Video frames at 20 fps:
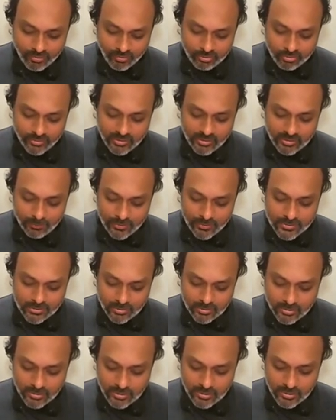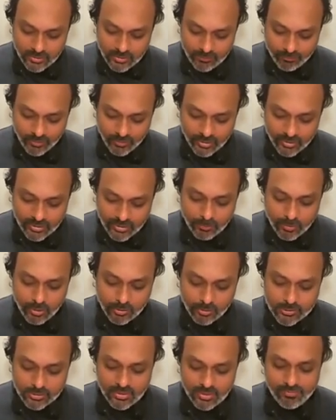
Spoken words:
So it depends on the number also.